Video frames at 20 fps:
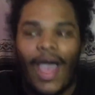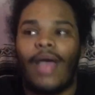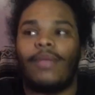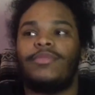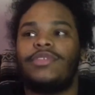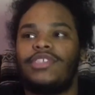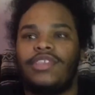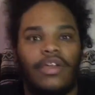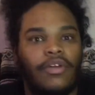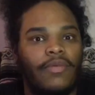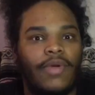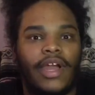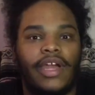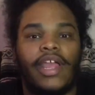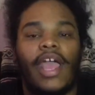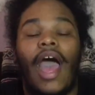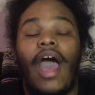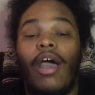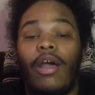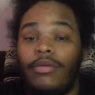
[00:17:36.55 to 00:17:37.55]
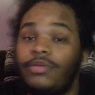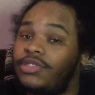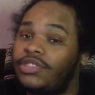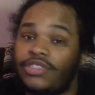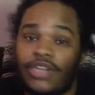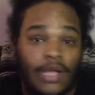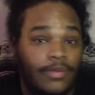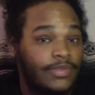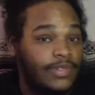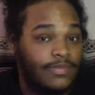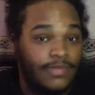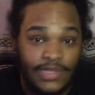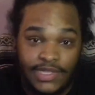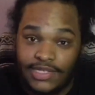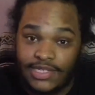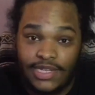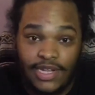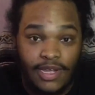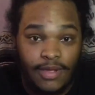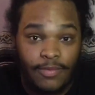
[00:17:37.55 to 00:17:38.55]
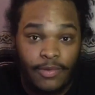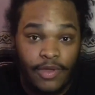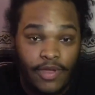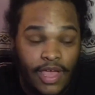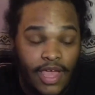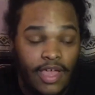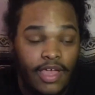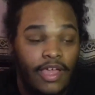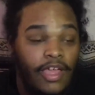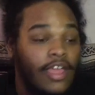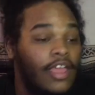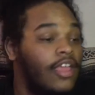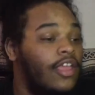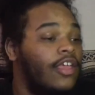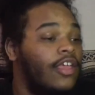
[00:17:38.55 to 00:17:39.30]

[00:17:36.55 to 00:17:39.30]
I'm so ready. I hope she drops a mixtape, okay?